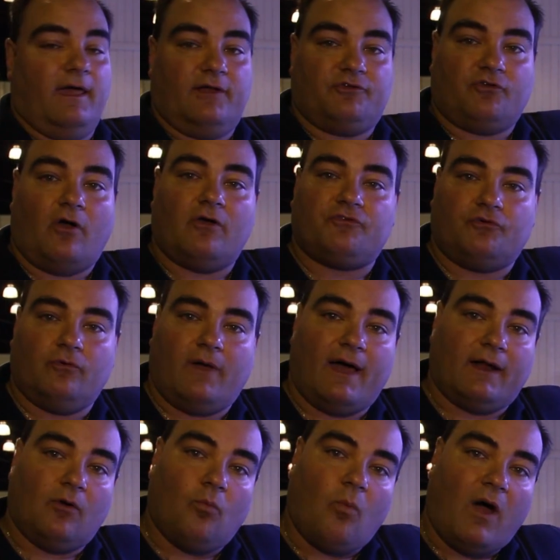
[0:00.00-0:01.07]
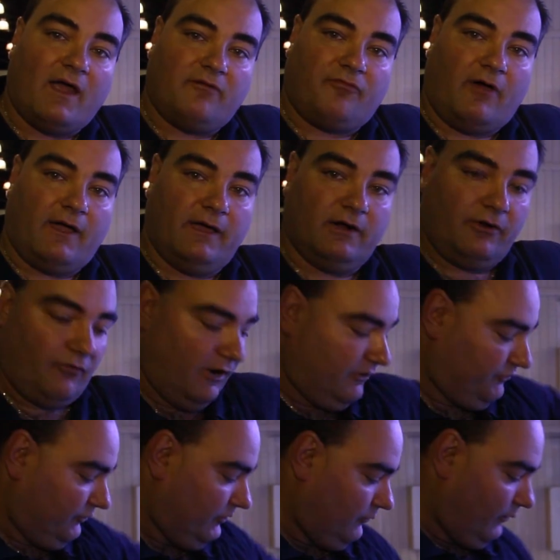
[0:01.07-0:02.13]
It's also got a Wi-Fi
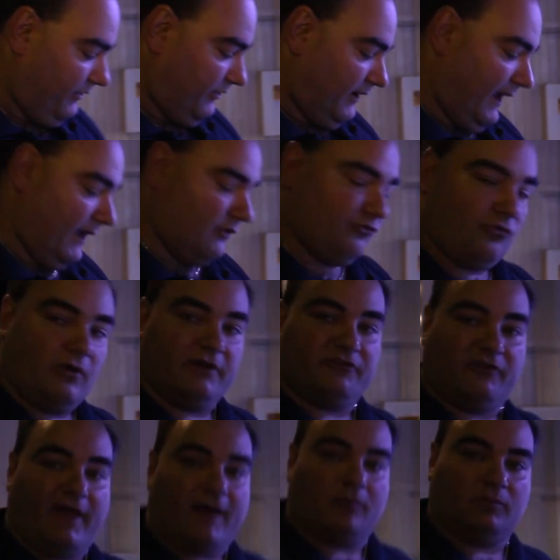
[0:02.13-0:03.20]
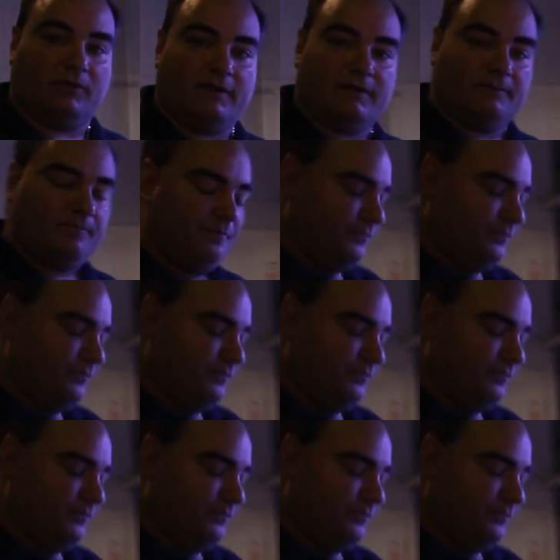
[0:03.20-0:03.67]
integration with an Android tablet